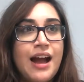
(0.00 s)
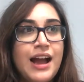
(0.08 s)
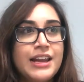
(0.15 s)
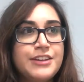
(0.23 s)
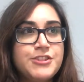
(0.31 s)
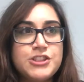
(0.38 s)

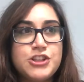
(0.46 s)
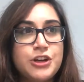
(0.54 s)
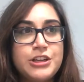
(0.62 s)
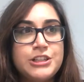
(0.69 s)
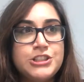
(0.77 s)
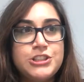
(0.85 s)
and if it's
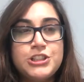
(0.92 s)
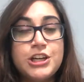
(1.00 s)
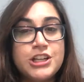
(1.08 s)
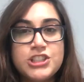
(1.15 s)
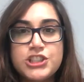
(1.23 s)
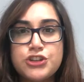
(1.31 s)
not
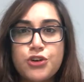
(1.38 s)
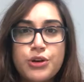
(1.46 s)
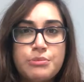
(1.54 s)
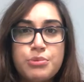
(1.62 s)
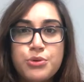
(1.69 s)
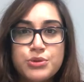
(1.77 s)
urgent or
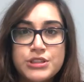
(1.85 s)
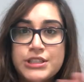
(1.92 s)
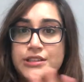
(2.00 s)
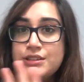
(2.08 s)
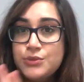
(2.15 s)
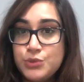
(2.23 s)

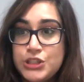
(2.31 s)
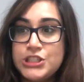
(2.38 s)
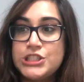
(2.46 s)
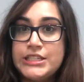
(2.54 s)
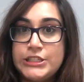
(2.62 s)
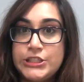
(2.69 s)
important, we
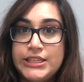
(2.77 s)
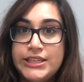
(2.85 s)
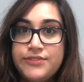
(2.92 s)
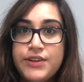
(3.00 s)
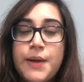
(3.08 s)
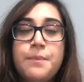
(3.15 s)
just need to
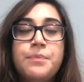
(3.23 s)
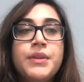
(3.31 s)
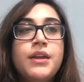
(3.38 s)
leave it.